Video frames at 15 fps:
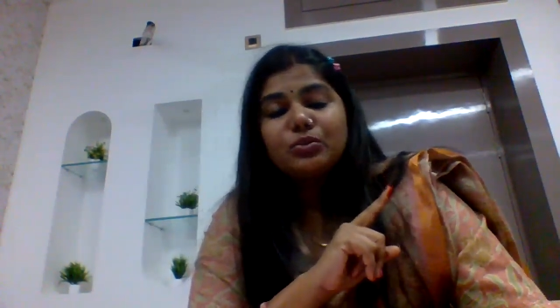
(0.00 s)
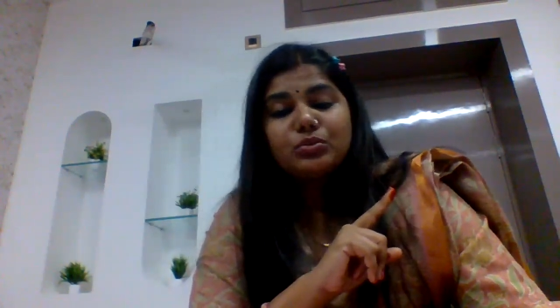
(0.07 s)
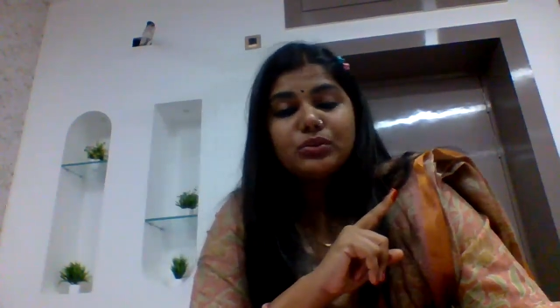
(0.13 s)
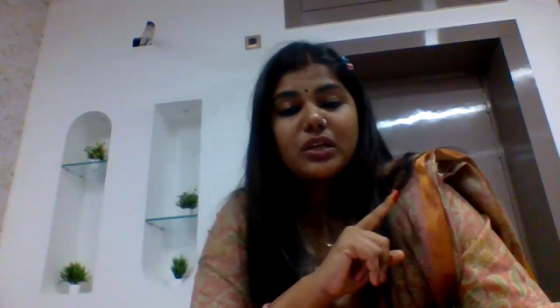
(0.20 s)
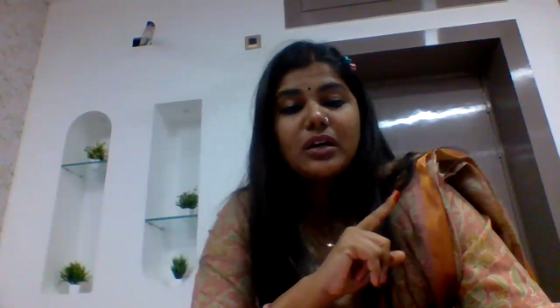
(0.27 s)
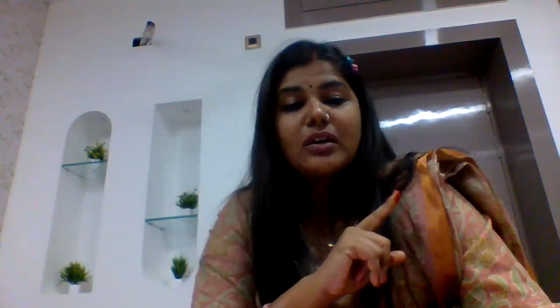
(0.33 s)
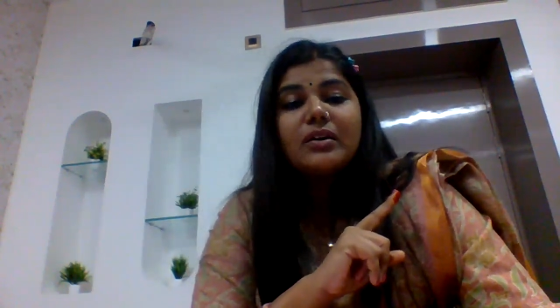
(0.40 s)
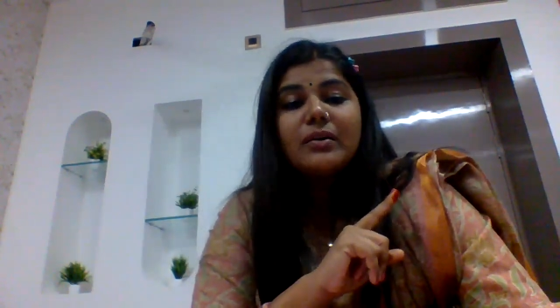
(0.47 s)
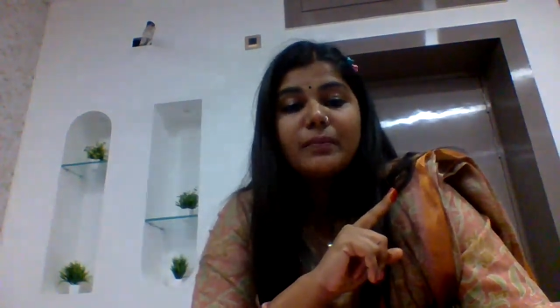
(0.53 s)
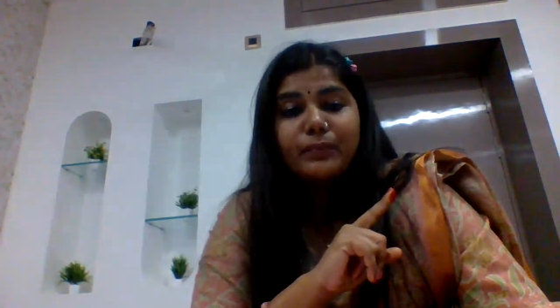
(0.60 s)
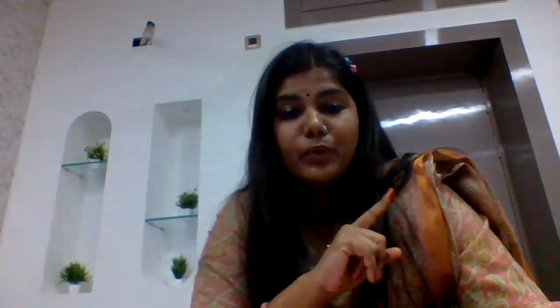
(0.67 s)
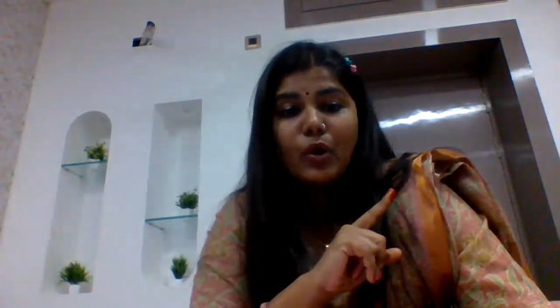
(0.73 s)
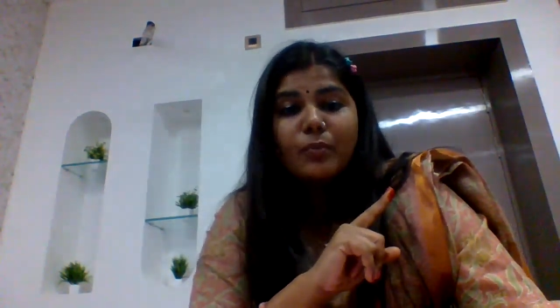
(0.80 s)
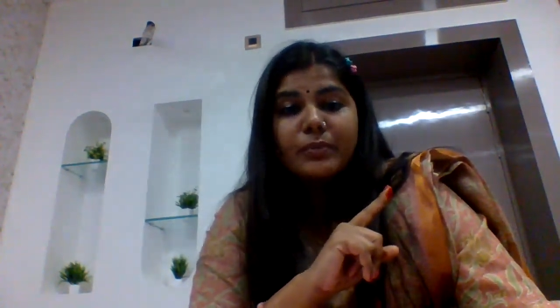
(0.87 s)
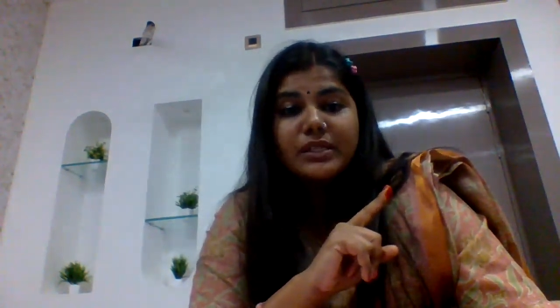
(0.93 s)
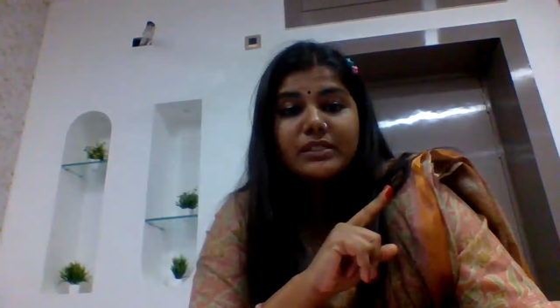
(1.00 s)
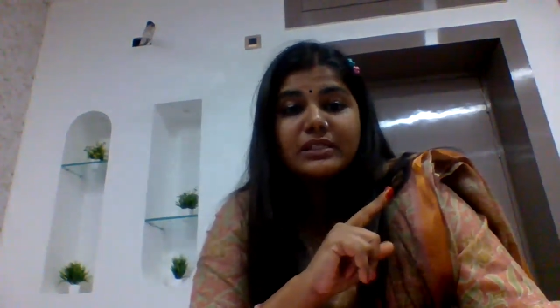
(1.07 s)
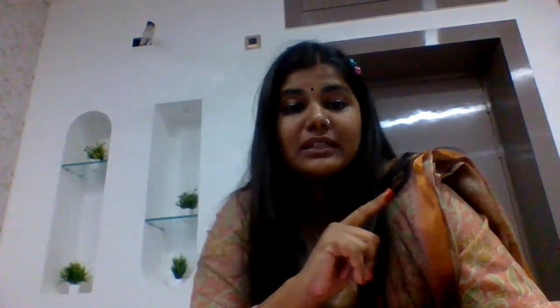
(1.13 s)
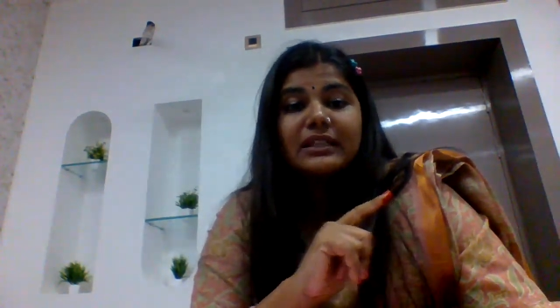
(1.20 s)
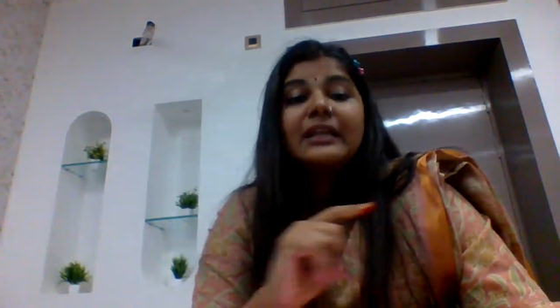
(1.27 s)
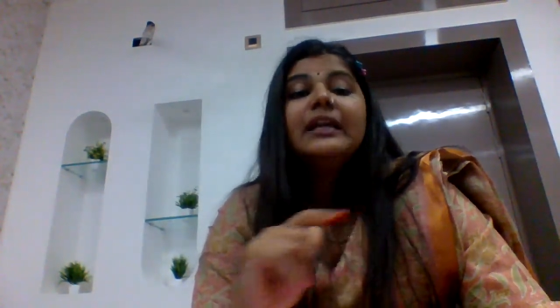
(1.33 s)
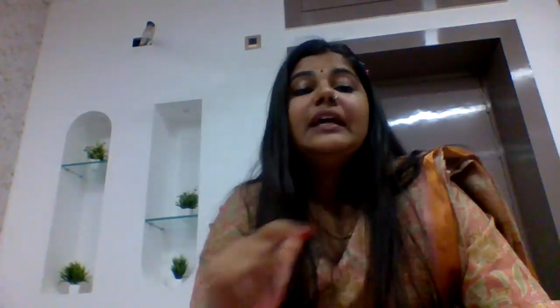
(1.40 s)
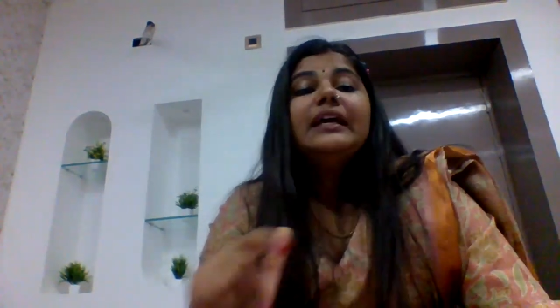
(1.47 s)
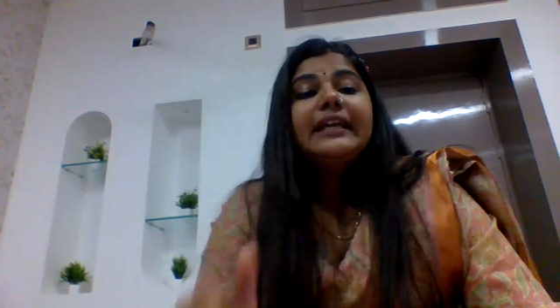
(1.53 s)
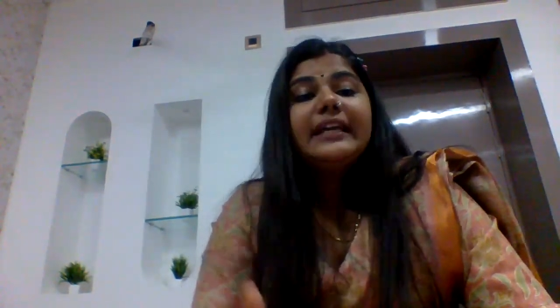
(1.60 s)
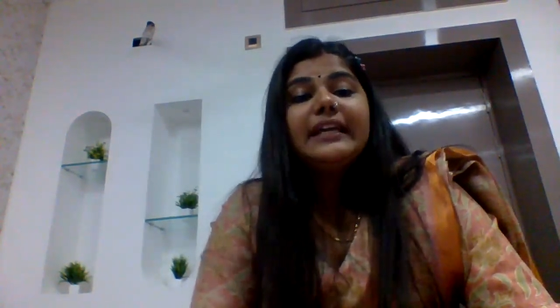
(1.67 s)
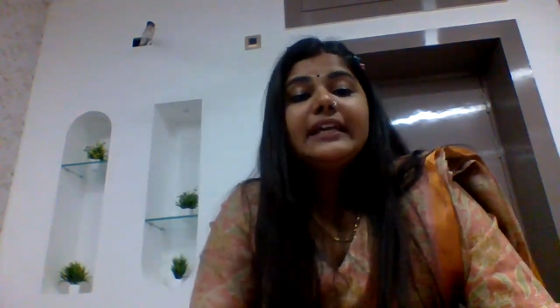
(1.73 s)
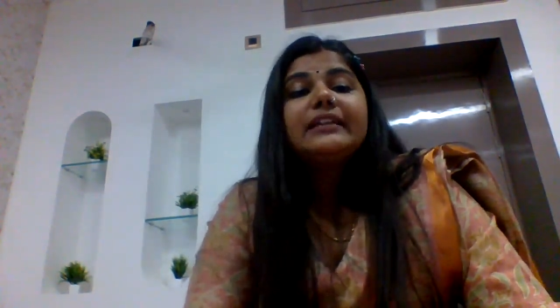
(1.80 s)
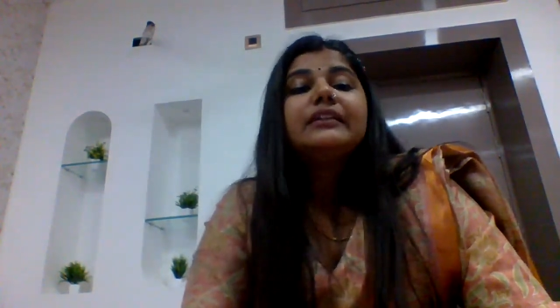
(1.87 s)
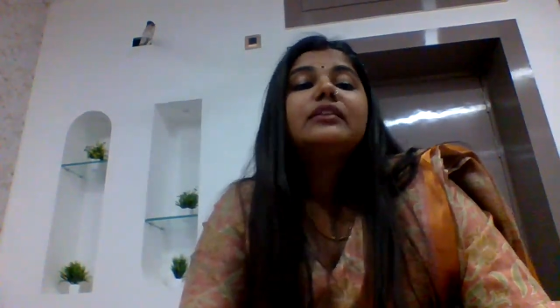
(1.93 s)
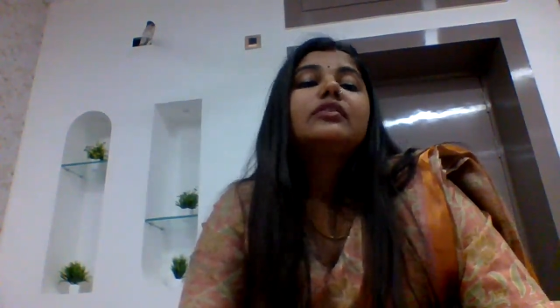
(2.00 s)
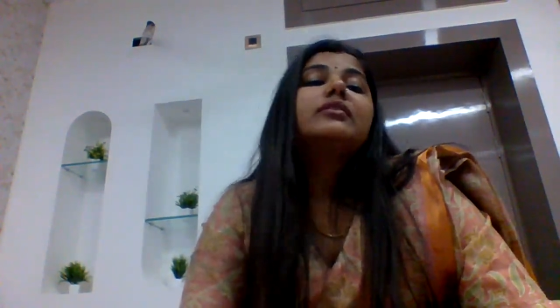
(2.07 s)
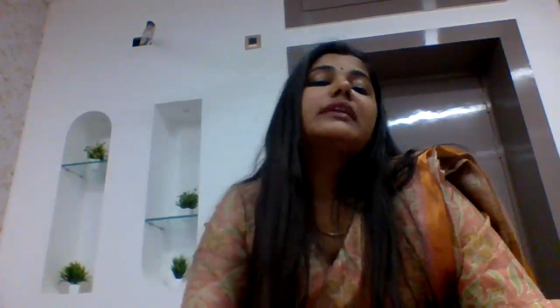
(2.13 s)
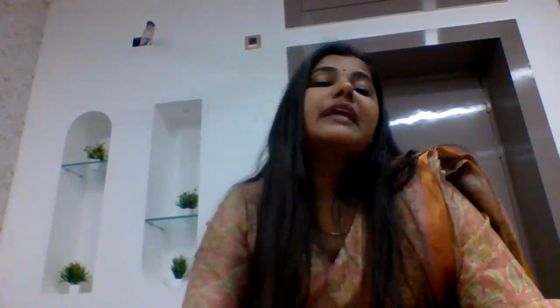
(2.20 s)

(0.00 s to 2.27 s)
to the promisee. He